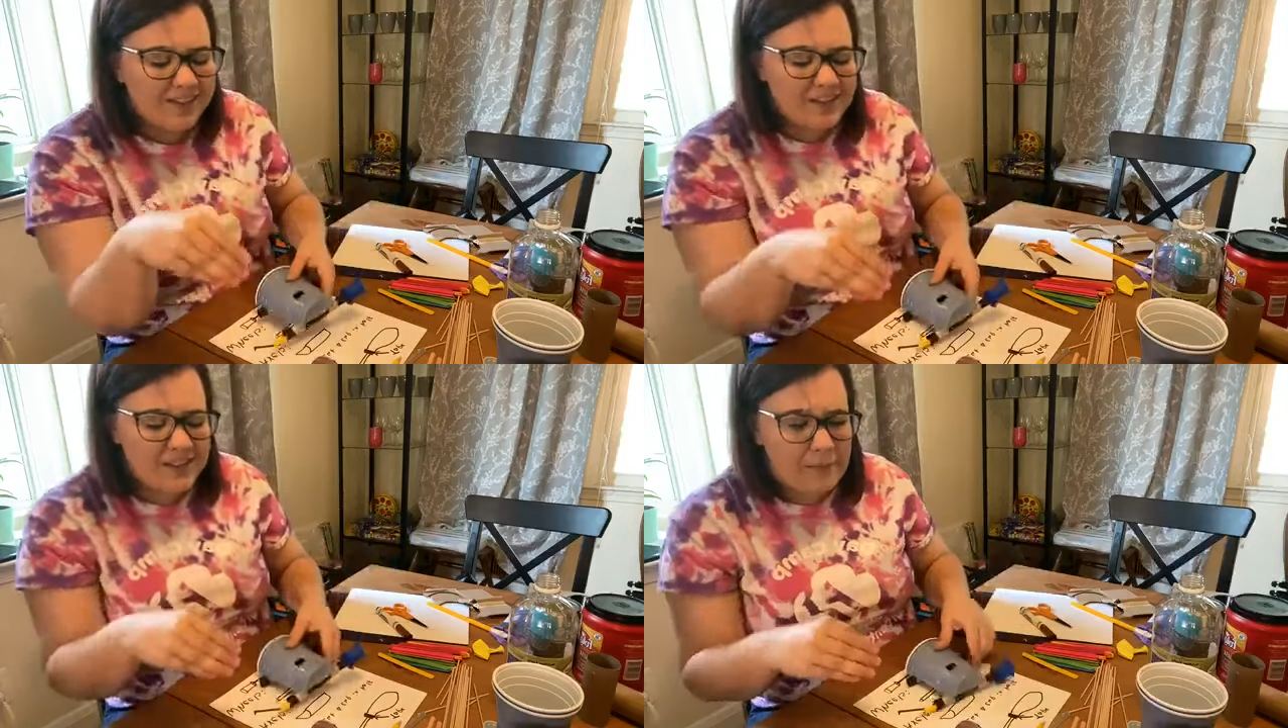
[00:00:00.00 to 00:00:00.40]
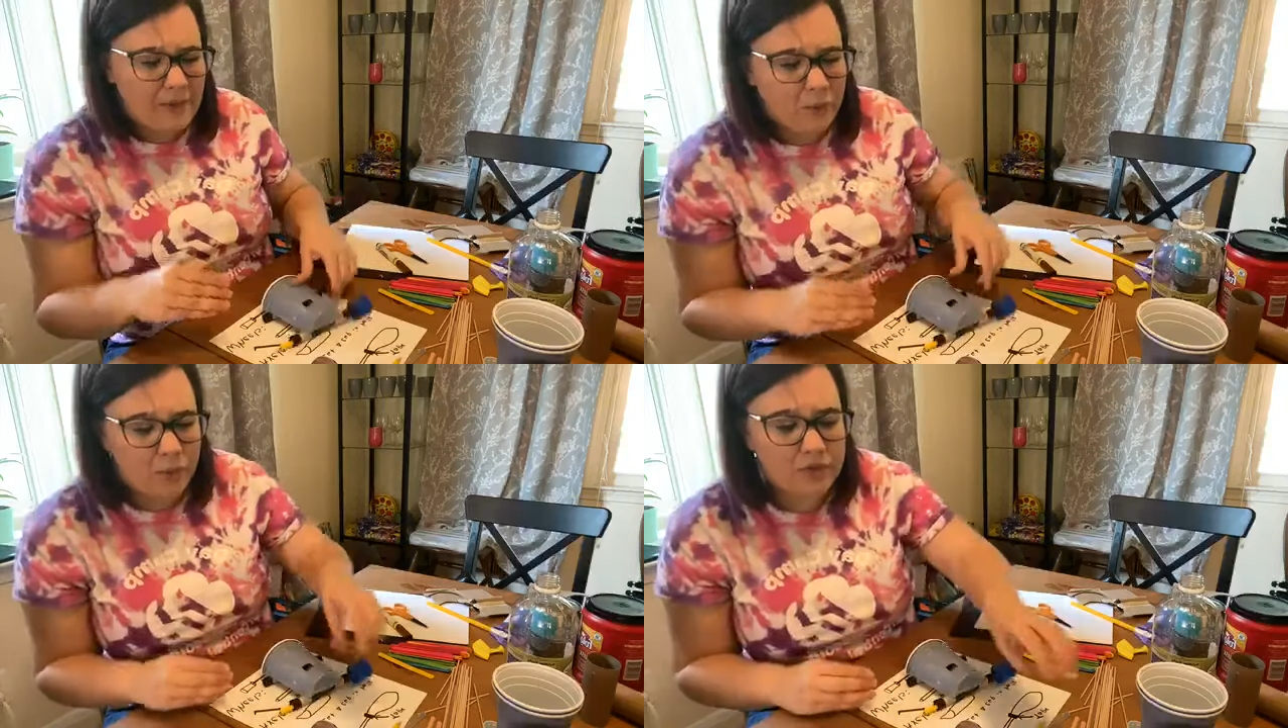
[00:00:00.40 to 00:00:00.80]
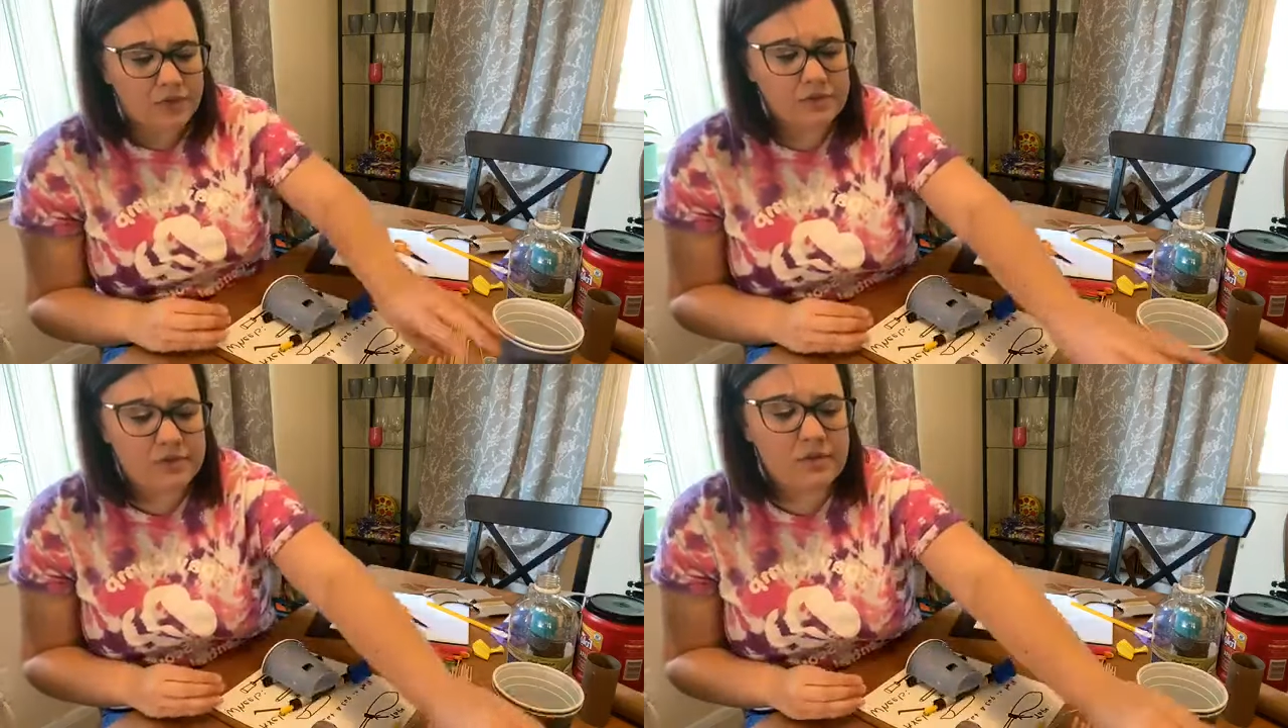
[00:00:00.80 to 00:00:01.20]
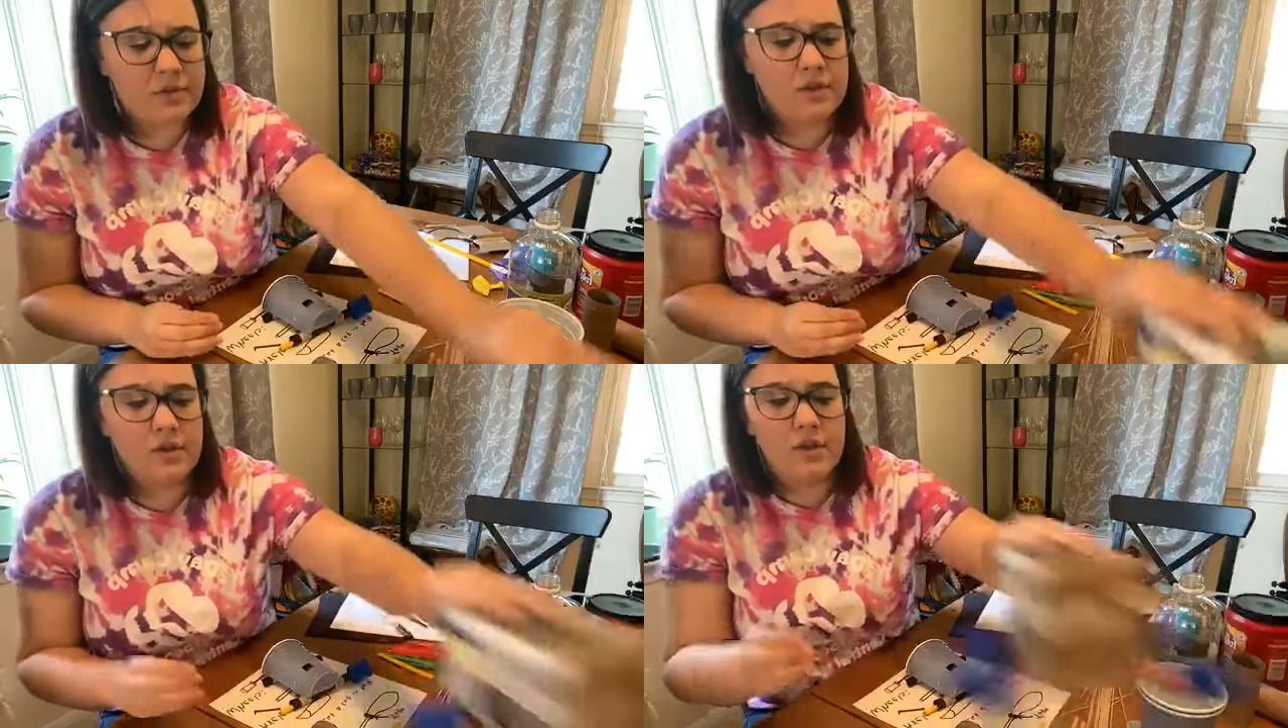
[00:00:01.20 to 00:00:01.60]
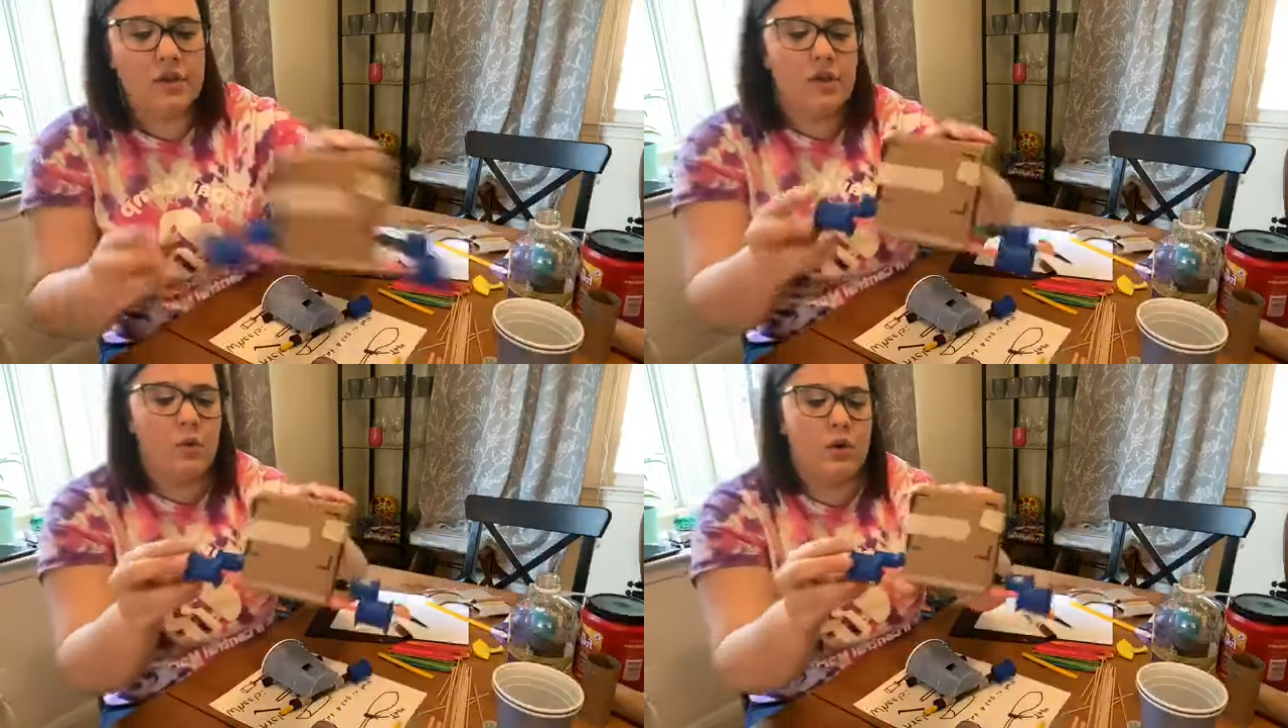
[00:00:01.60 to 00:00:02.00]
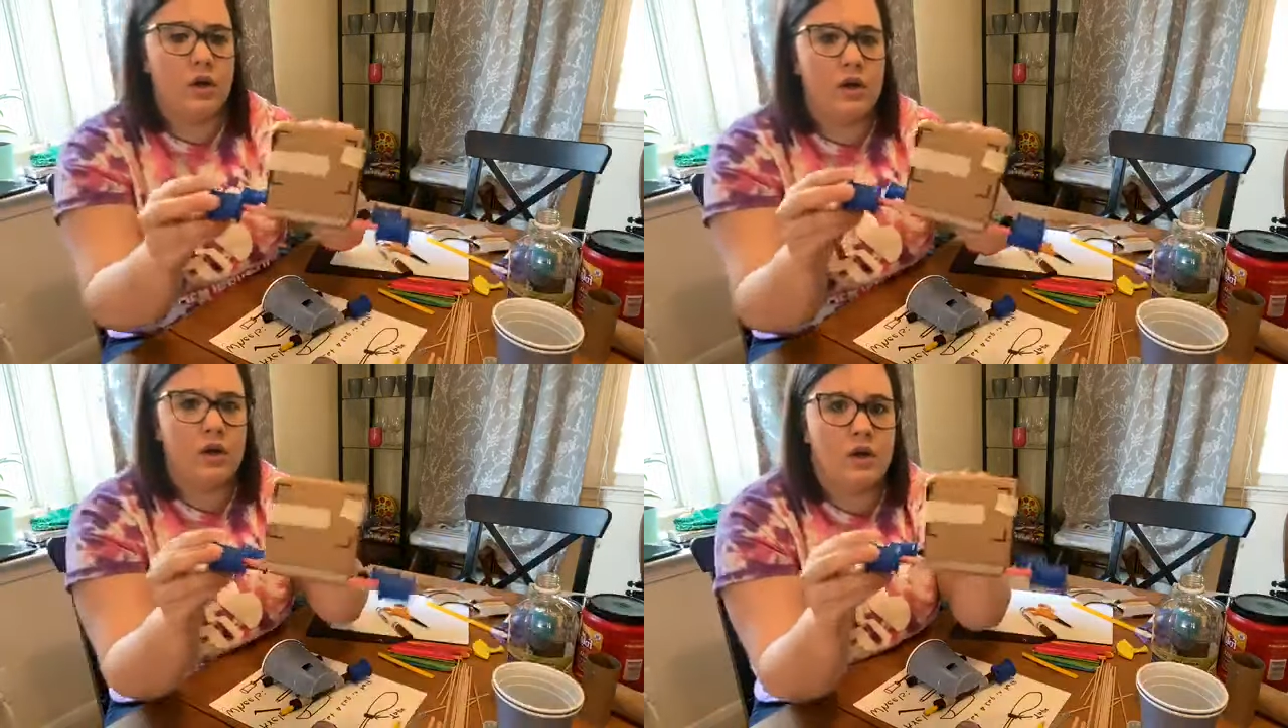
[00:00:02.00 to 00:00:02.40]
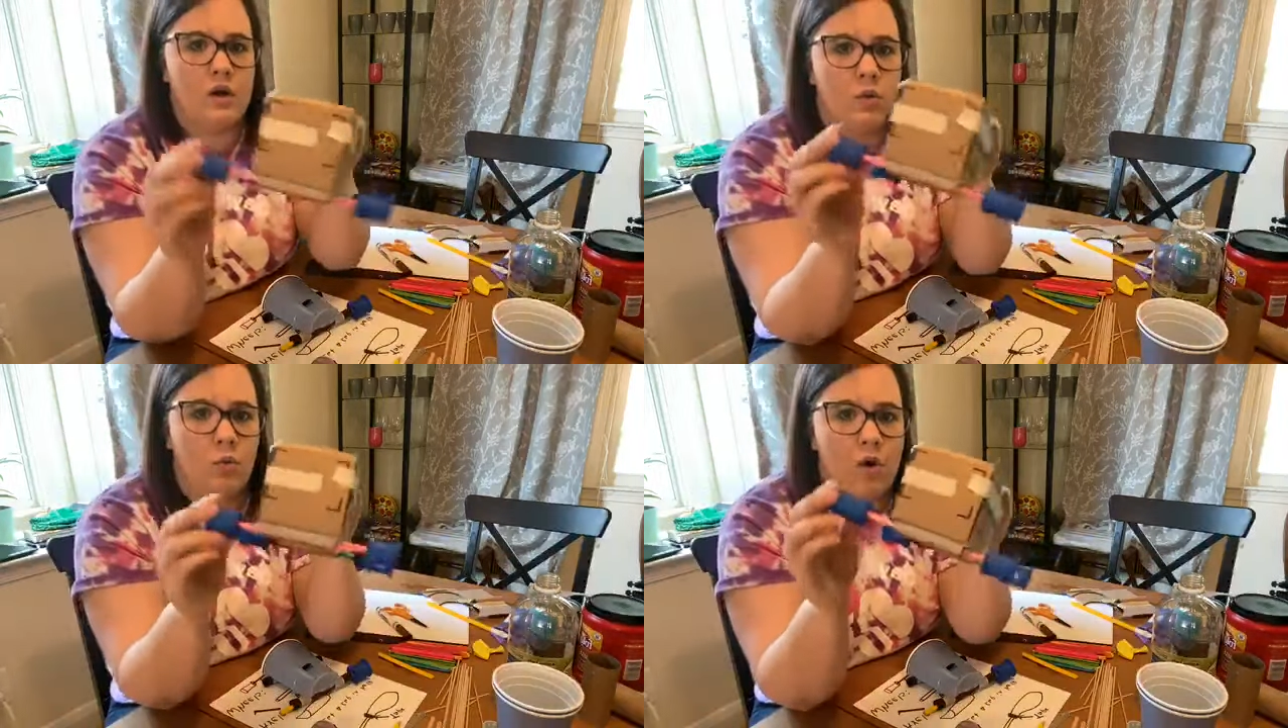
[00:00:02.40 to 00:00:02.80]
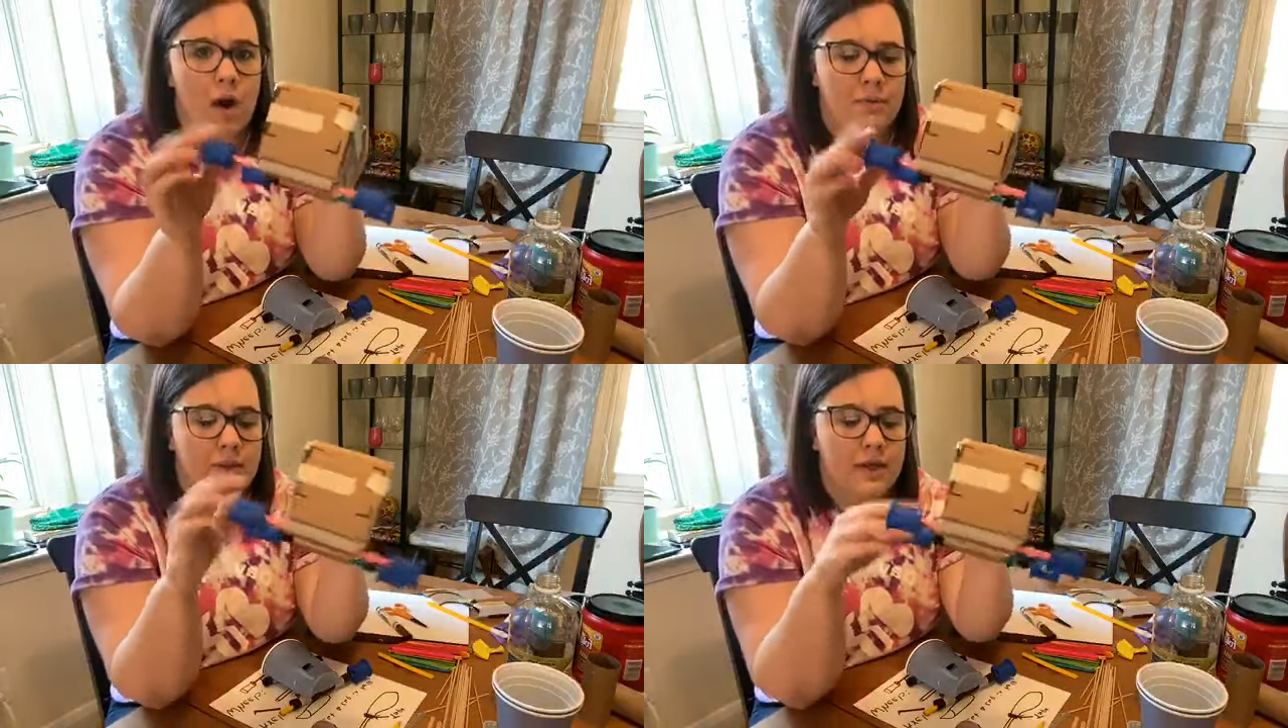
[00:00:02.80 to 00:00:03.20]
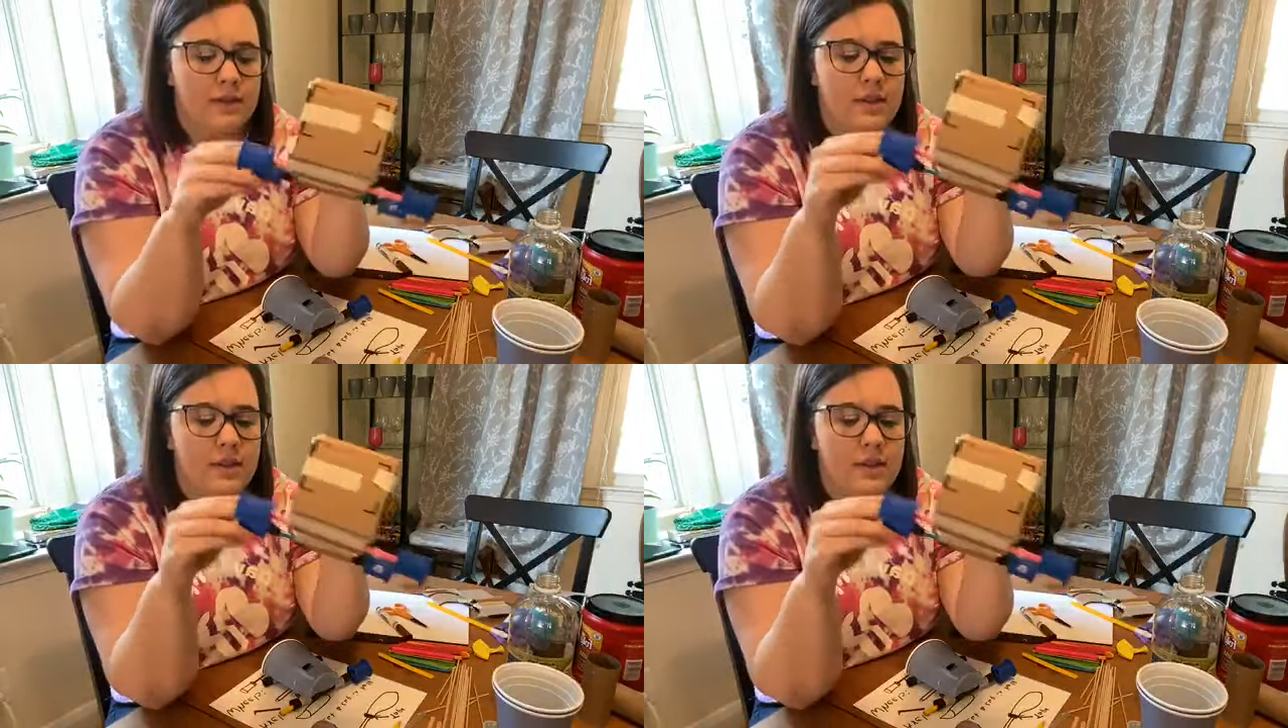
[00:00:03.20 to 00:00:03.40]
is that my wheels were wobbly.